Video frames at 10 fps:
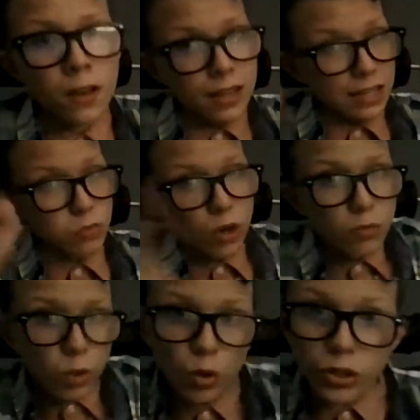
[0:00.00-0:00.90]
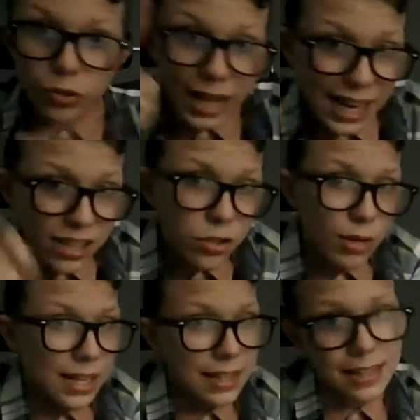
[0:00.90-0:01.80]
That's one rule. You can't do
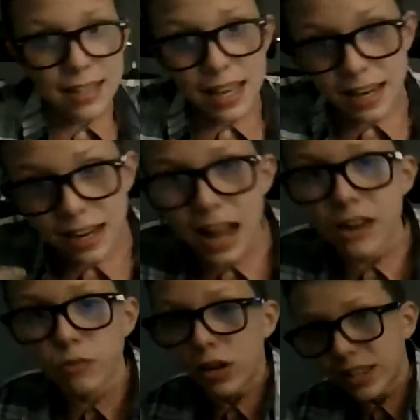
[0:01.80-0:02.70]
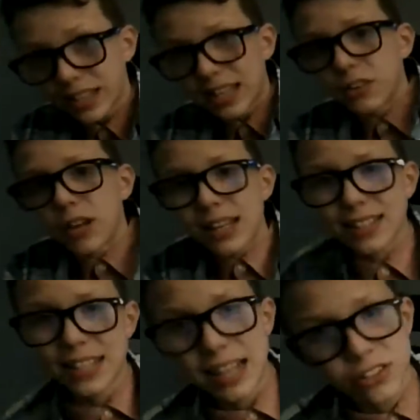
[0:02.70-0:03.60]
anything that... And one thing, you guys
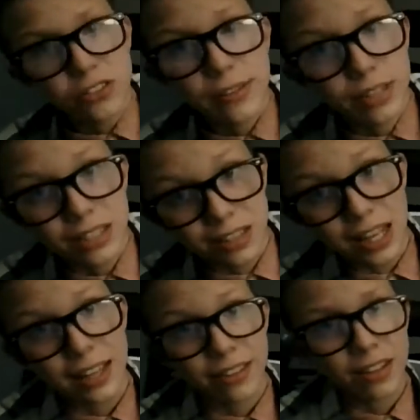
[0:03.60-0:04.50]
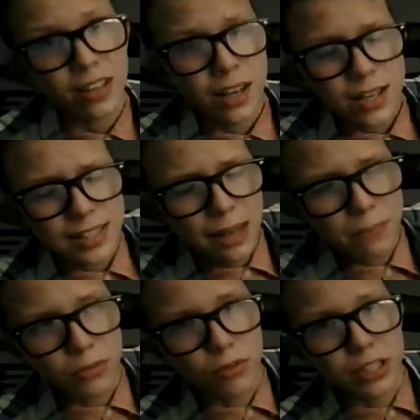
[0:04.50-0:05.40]
cannot do David and Goliath. That'd
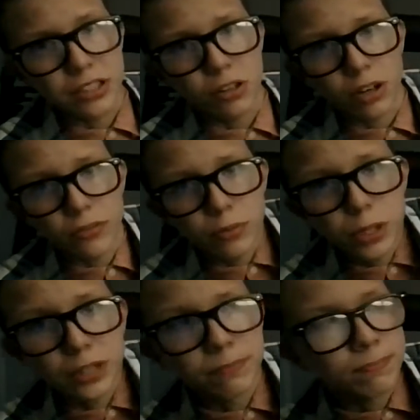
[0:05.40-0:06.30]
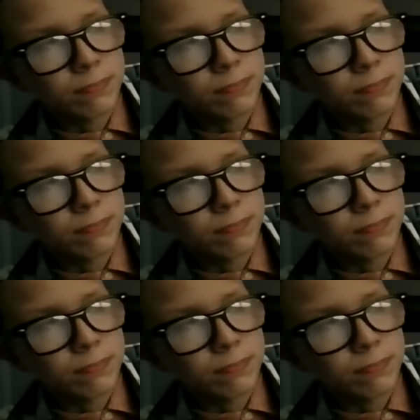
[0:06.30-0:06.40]
be really too hard for me.